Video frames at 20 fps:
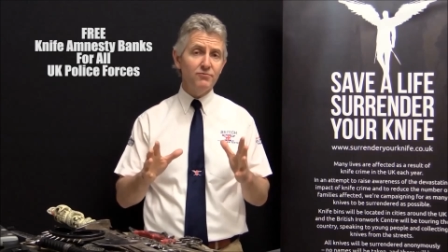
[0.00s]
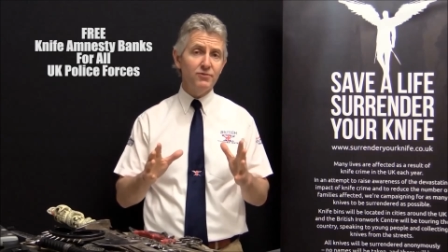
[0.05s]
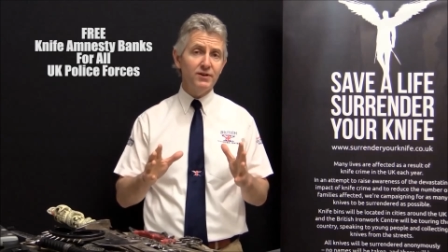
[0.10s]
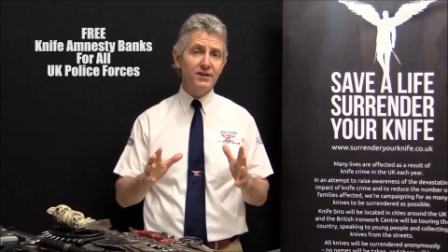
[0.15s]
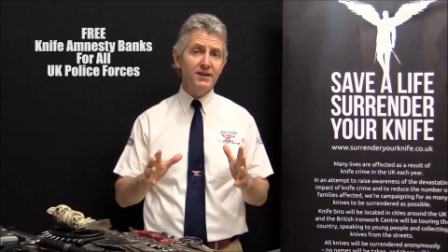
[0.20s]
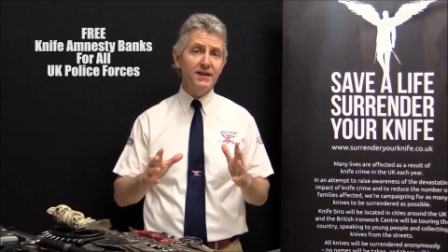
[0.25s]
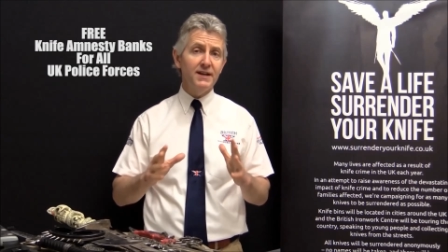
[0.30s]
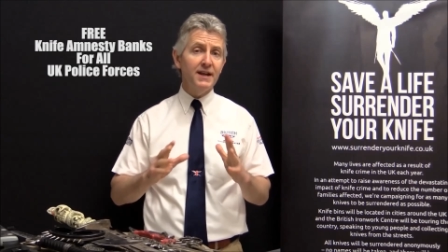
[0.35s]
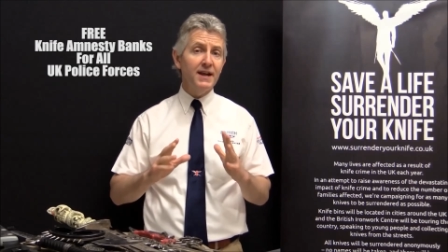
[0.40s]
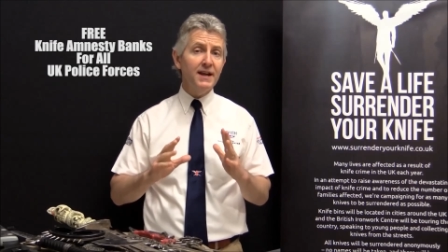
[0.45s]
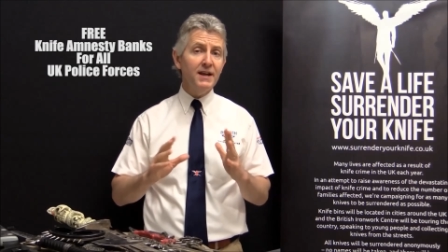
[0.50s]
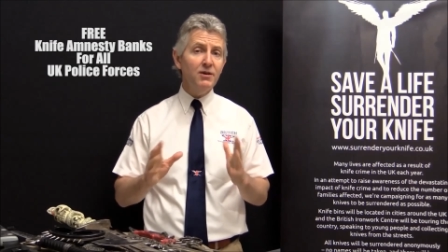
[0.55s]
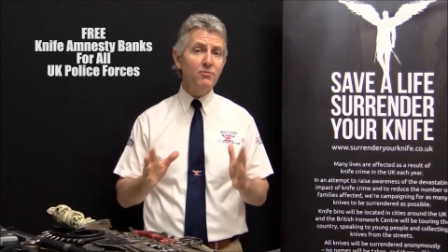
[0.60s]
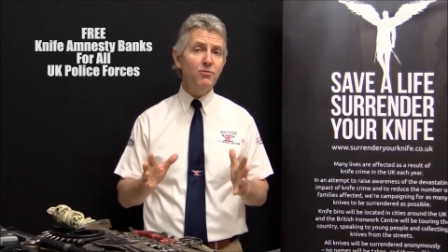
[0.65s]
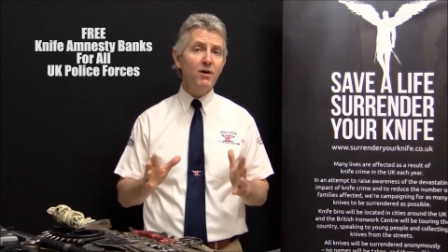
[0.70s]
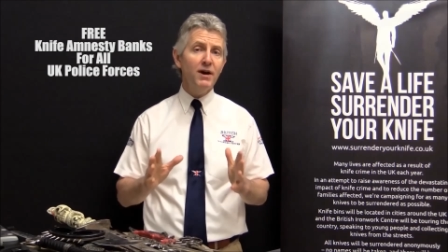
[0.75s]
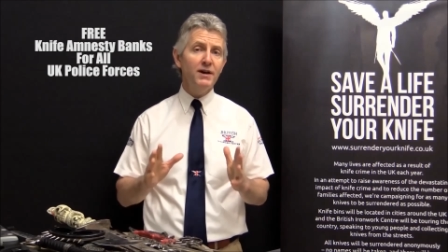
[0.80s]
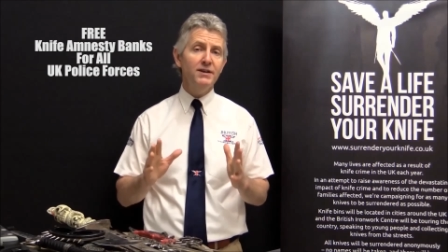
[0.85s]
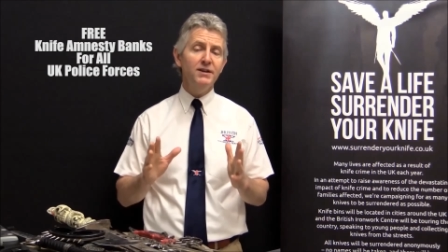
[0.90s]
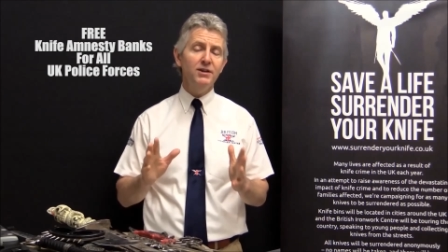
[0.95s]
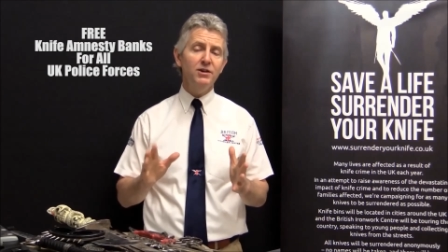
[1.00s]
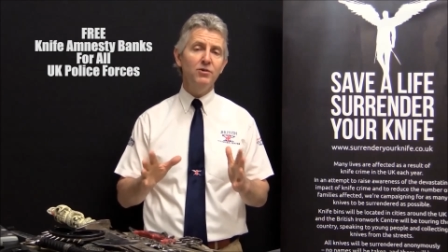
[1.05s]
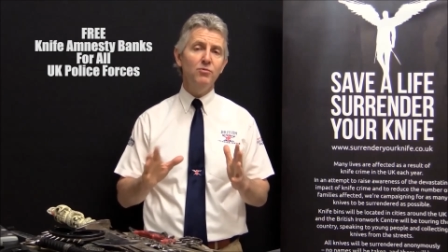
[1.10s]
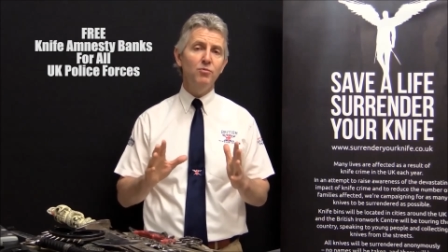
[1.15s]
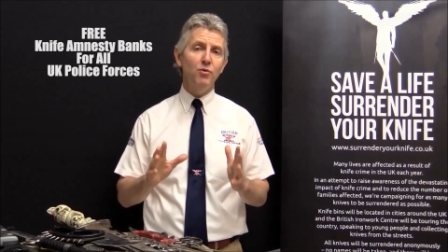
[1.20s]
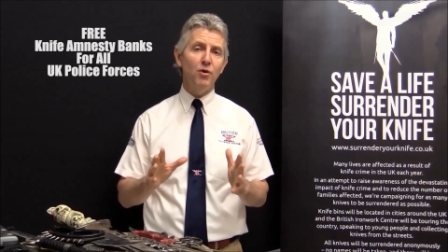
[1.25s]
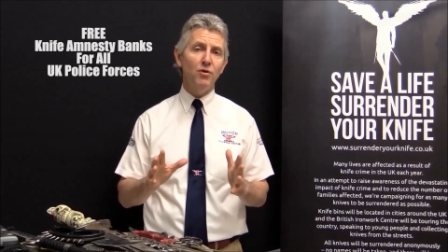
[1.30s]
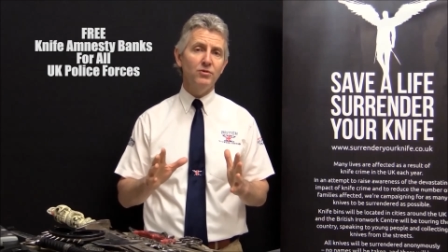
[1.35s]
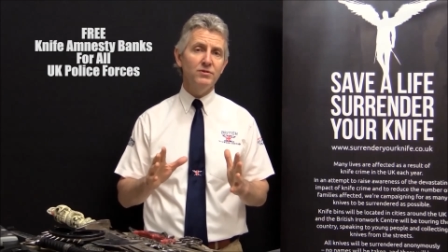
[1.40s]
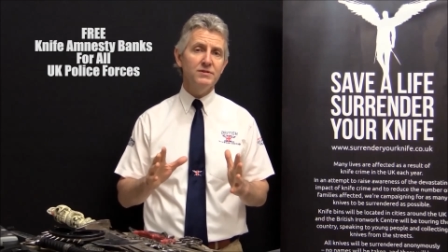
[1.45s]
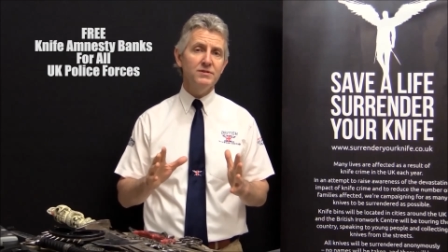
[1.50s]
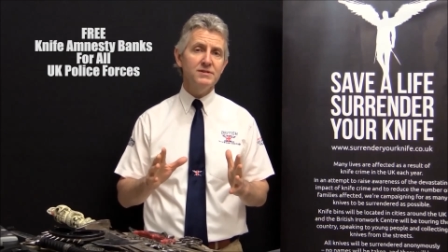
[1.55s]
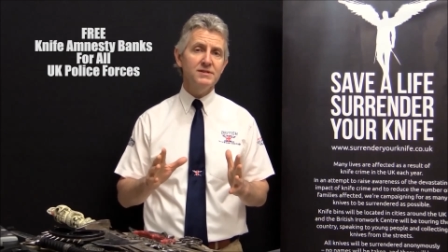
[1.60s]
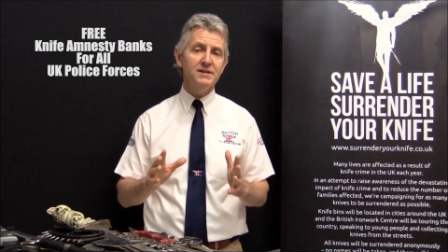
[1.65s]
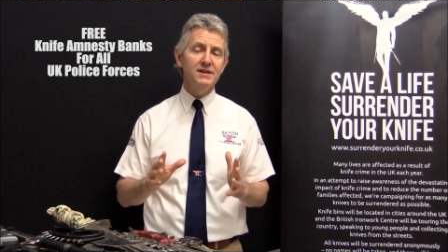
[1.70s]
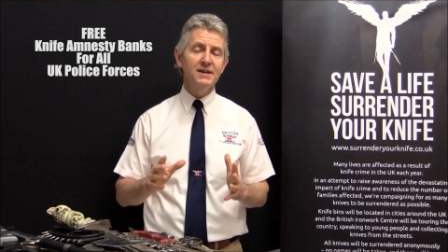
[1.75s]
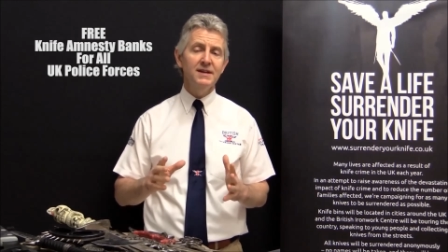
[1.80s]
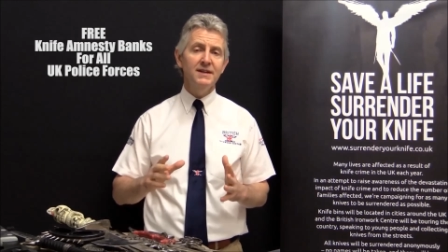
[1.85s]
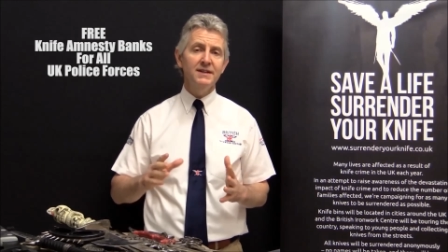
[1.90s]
written in any way that you want.